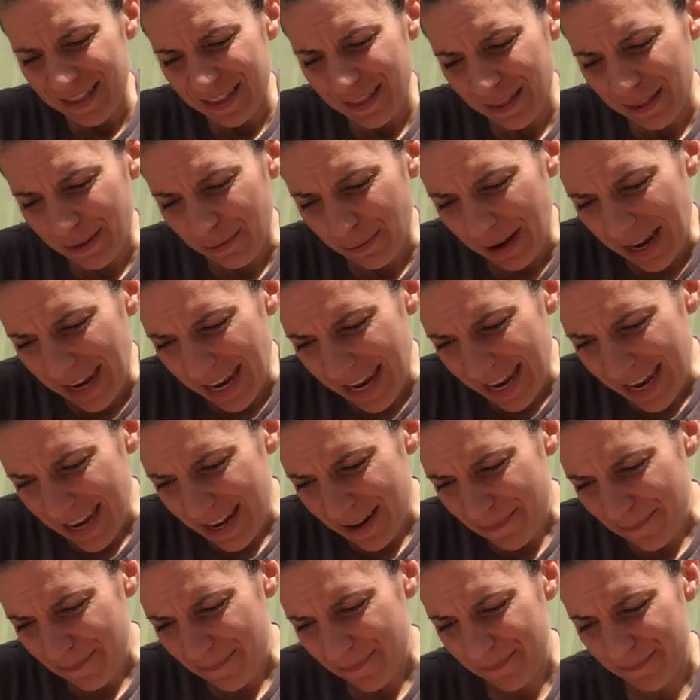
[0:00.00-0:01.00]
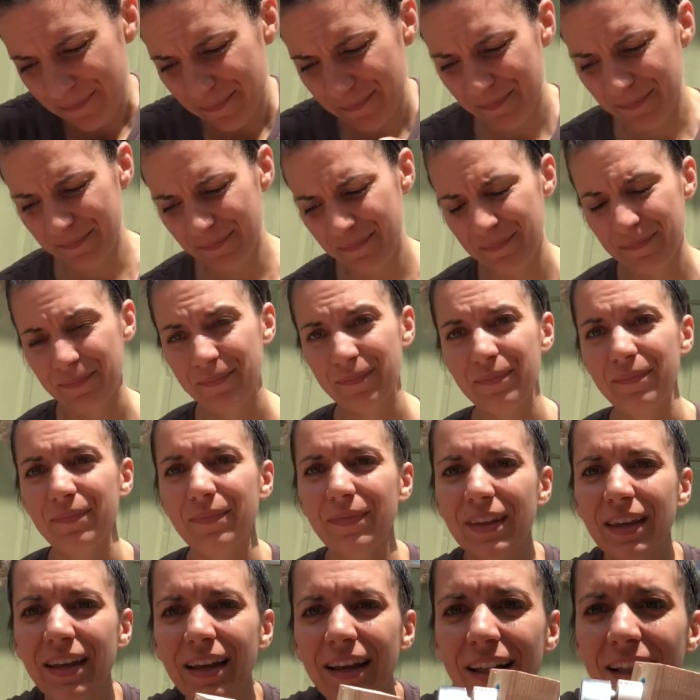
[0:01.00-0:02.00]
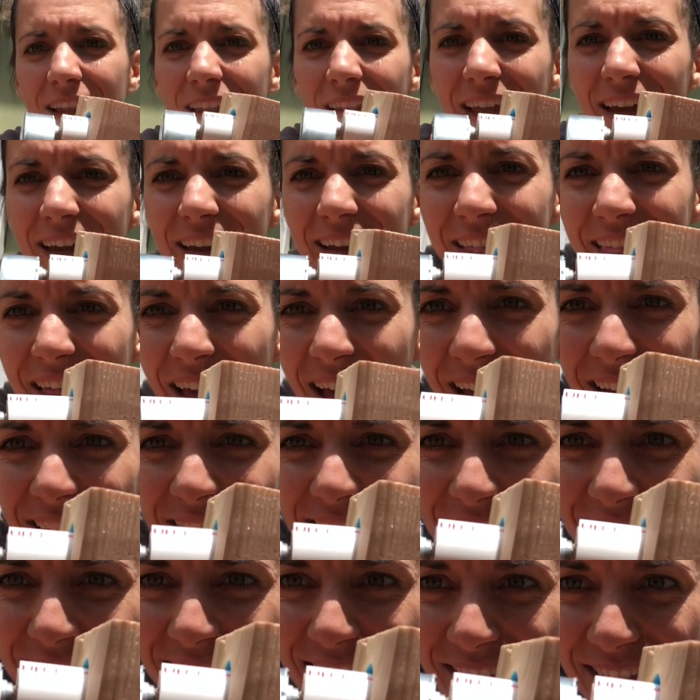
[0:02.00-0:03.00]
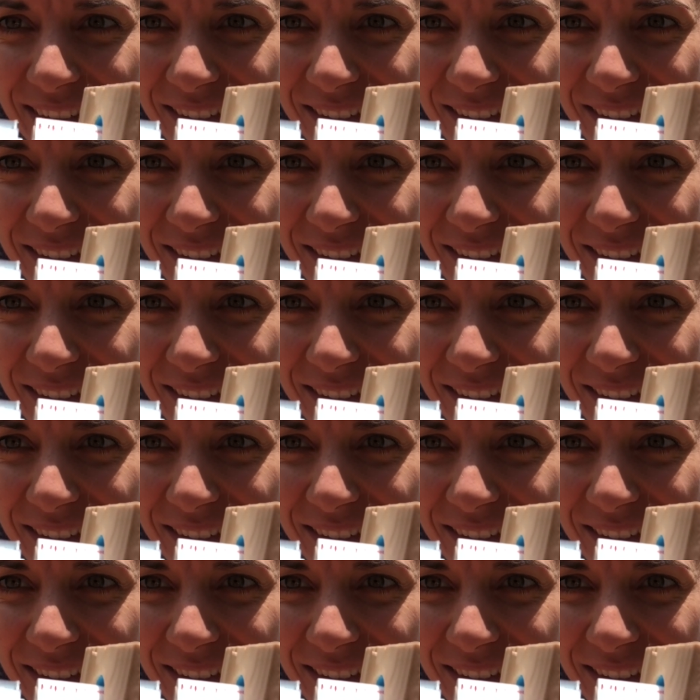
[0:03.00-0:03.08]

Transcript: the way in, like that.